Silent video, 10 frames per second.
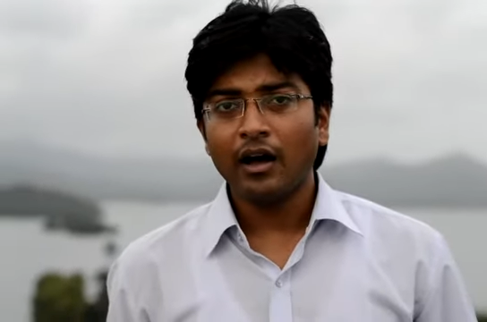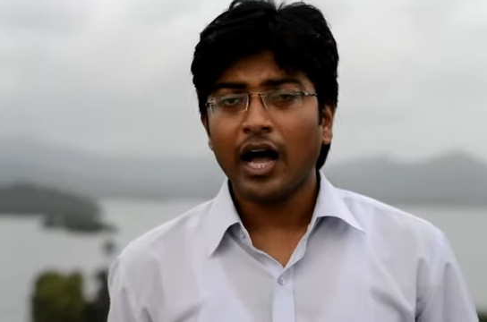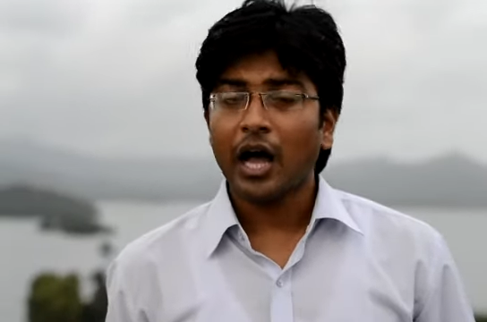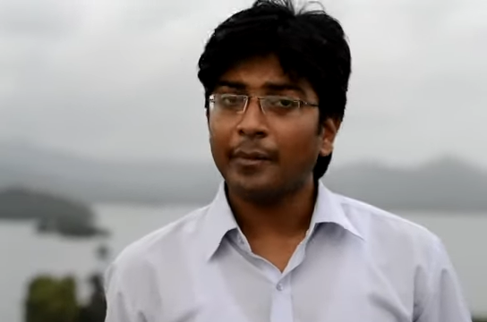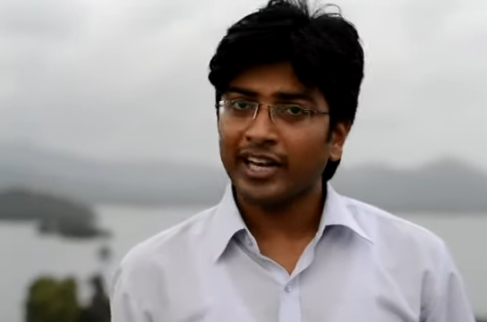
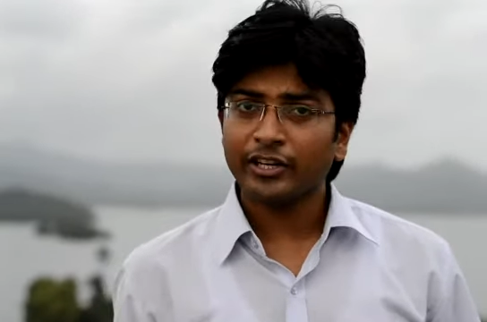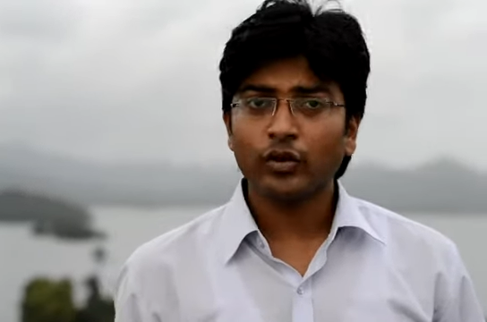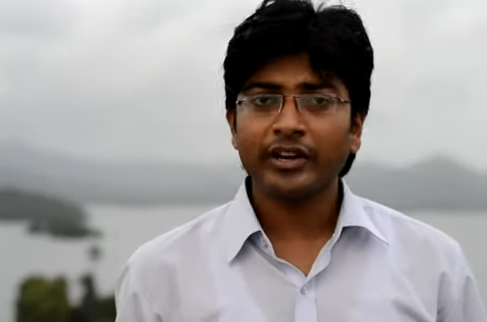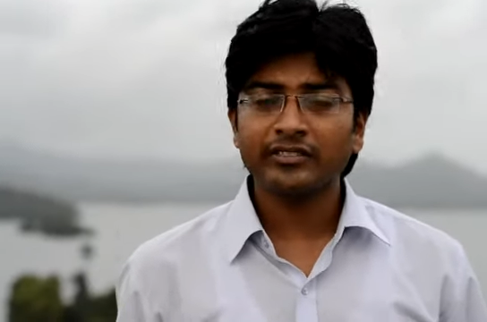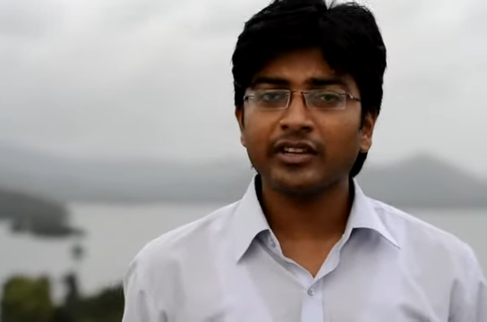I'm in
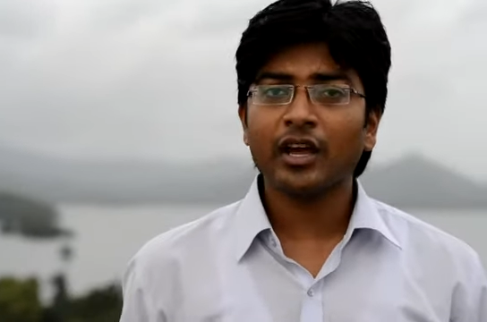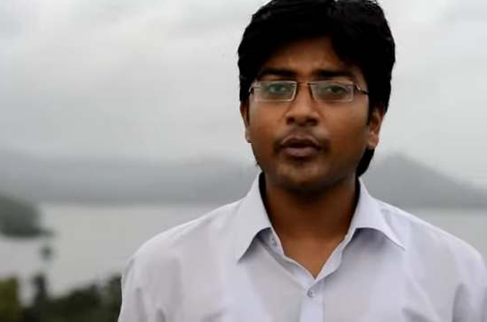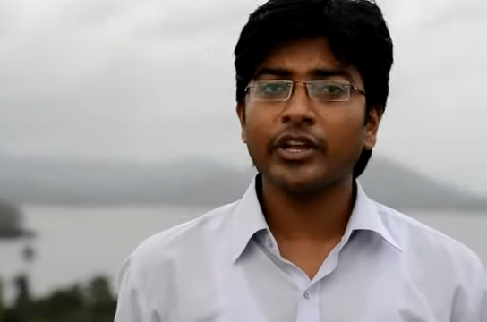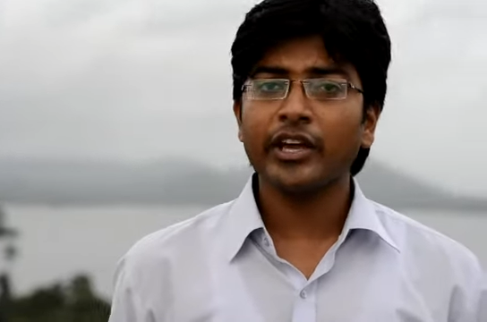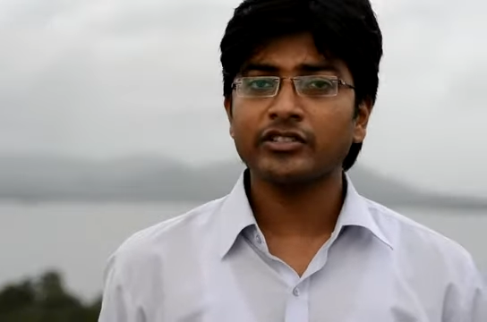electronics and
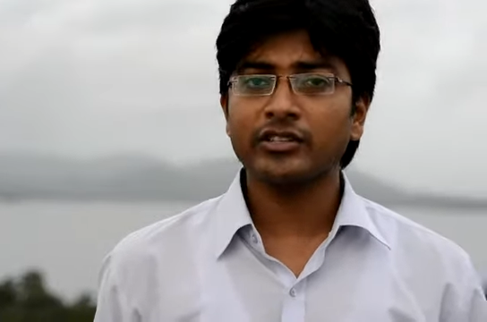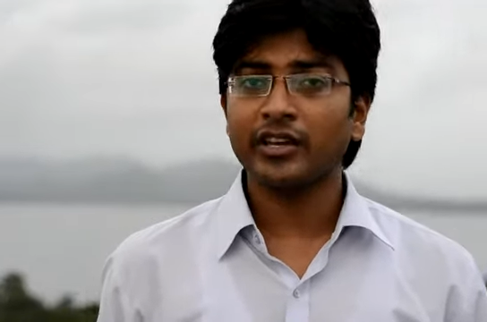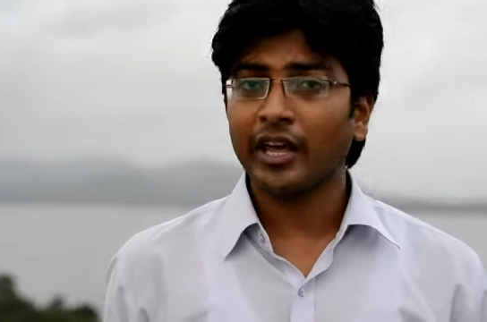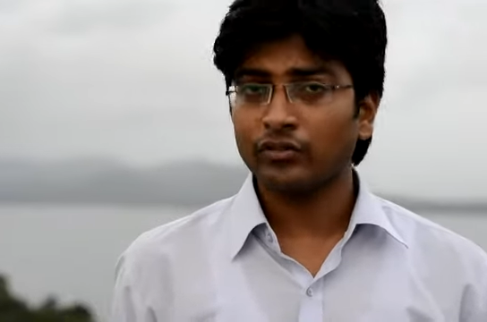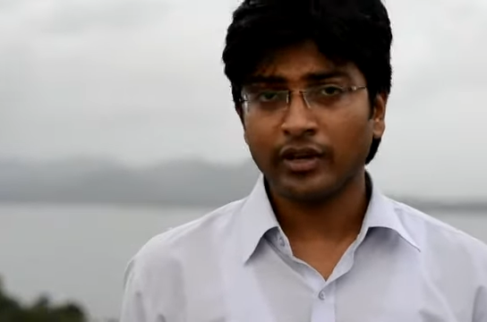communication in
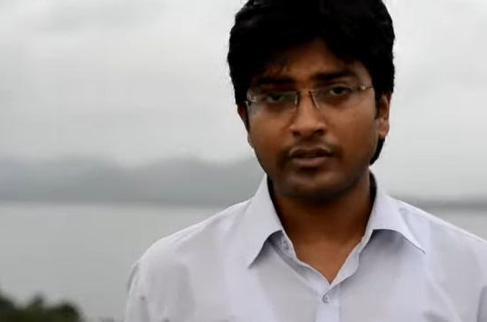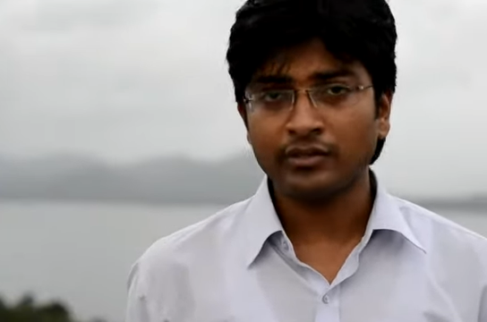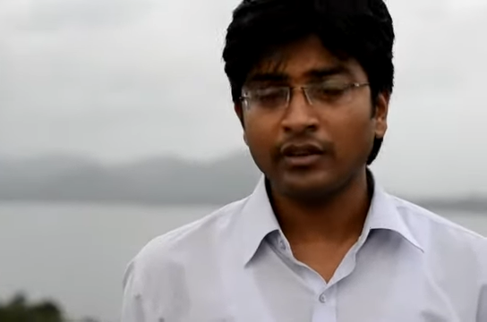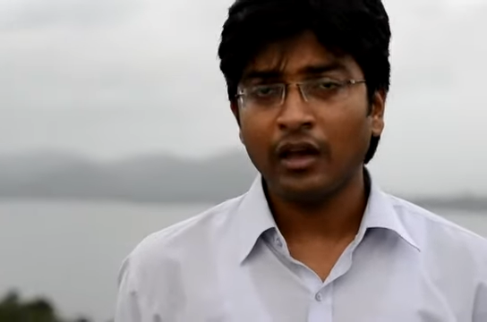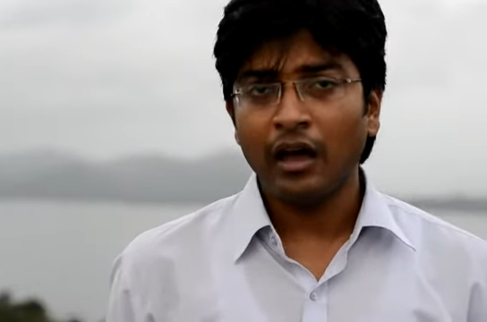
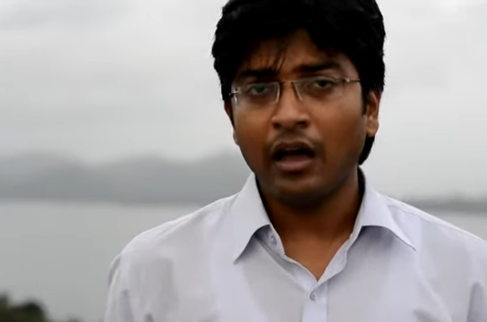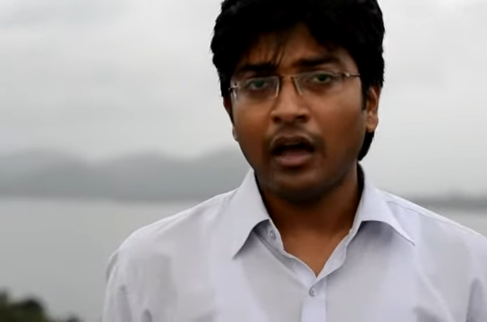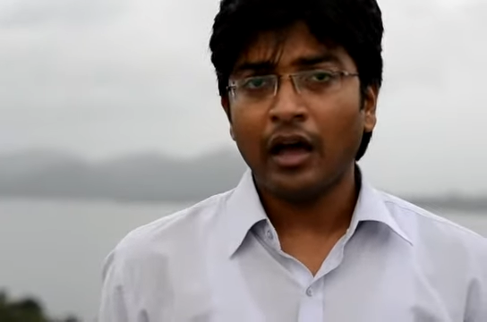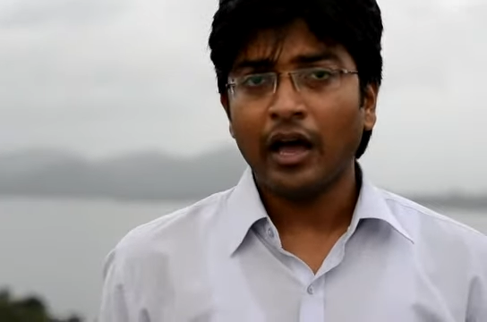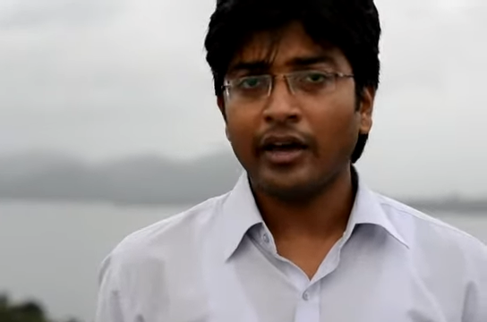
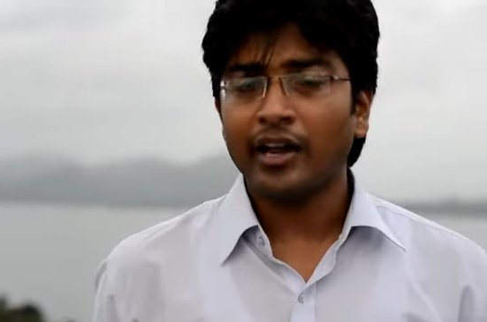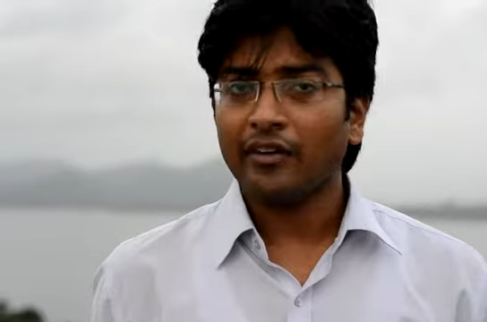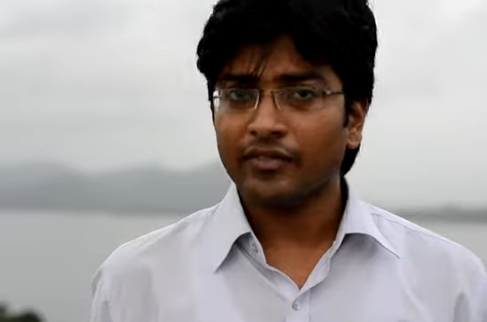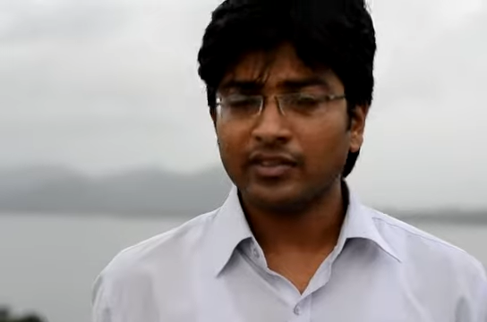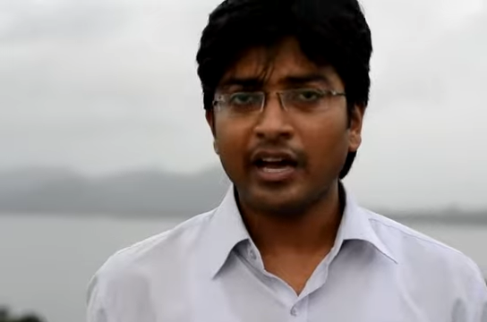education, and
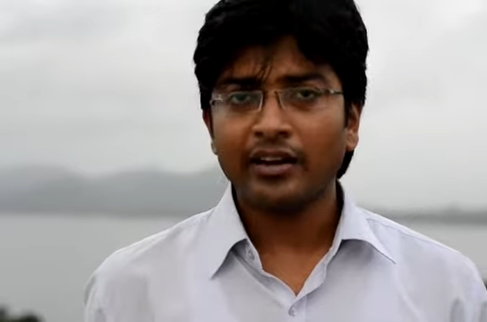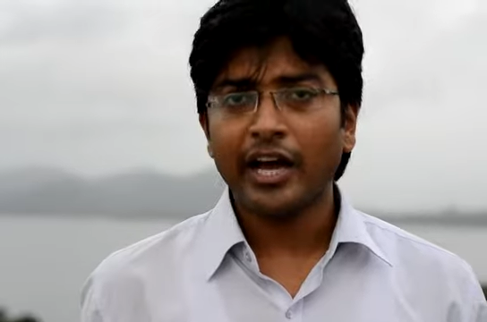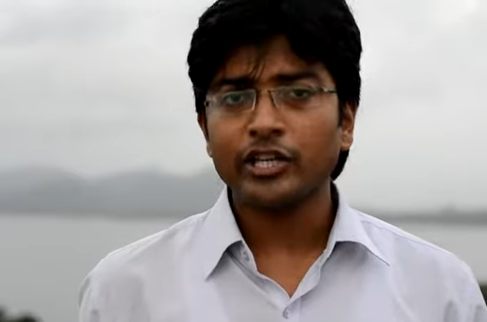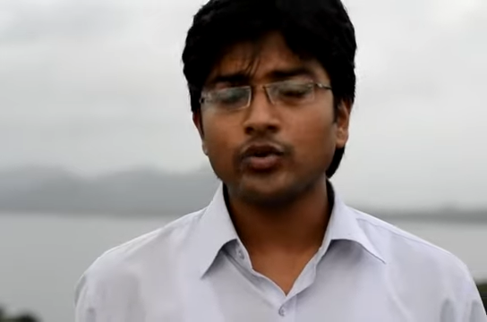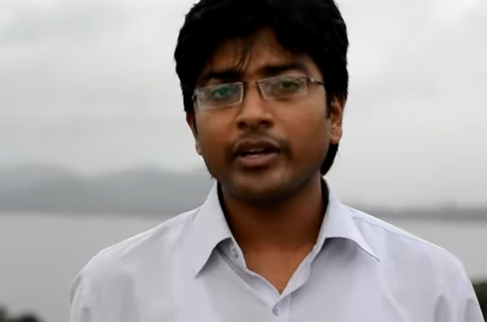after that
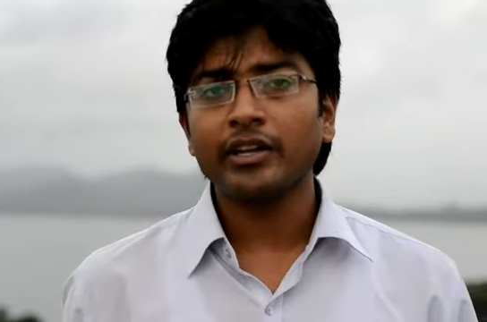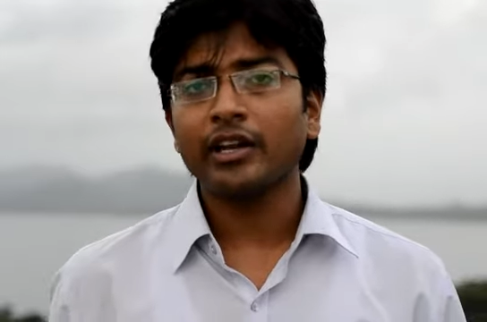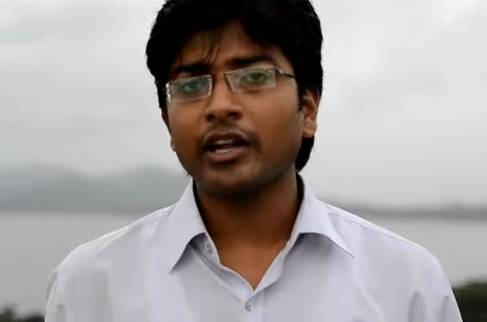I joined